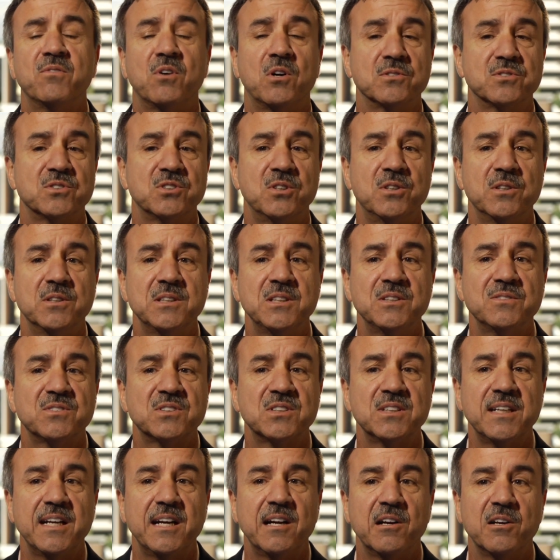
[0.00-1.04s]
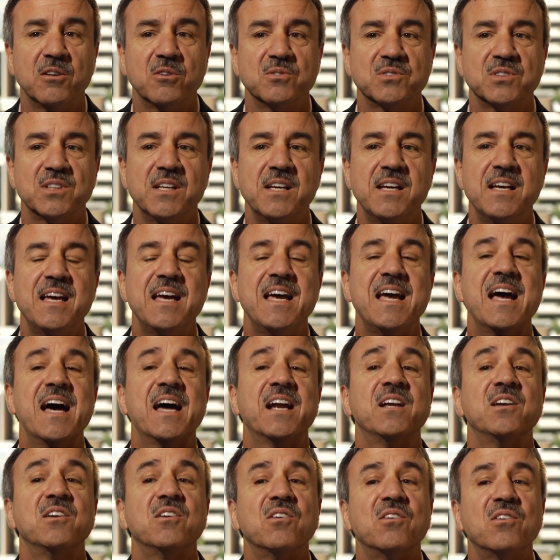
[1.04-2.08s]
of alternative scenarios
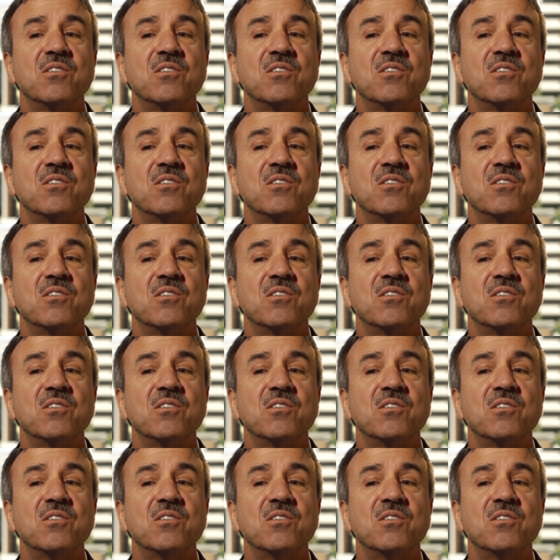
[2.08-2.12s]
at an